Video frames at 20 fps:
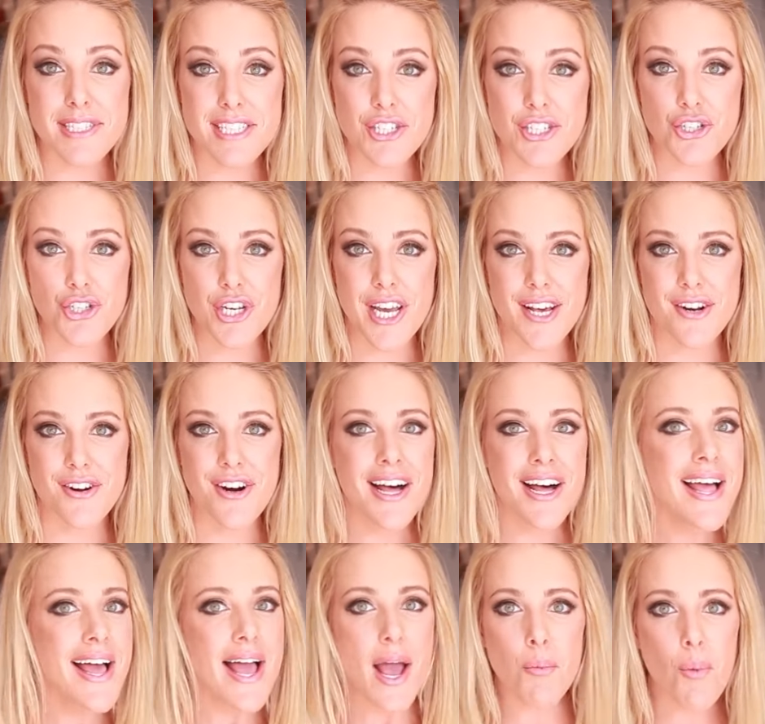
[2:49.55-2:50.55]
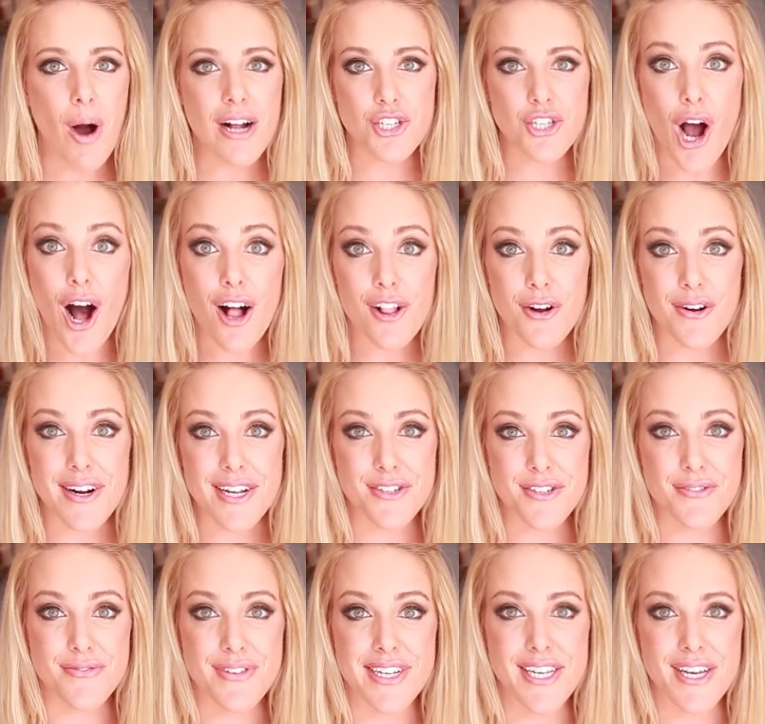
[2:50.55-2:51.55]
this channel and watch all our other
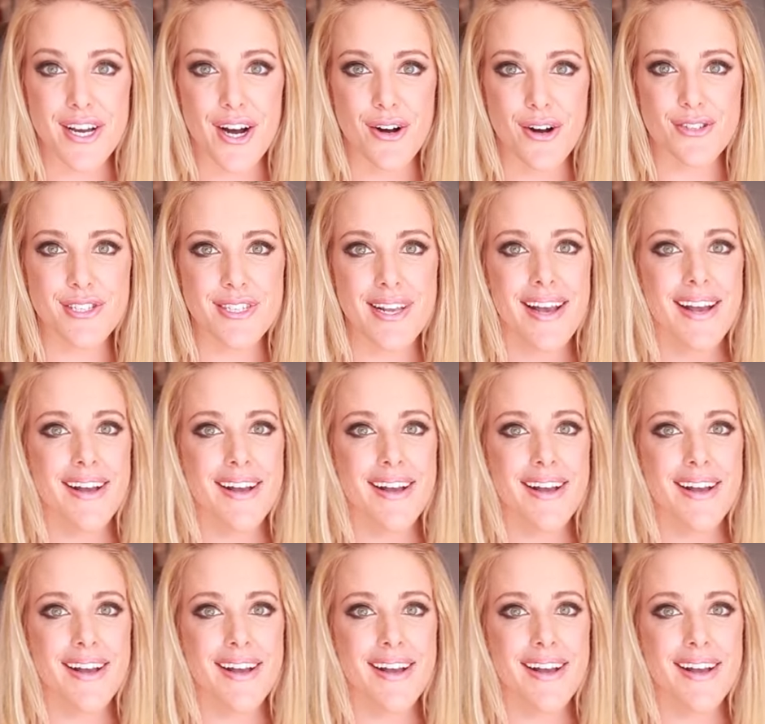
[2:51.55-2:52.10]
videos.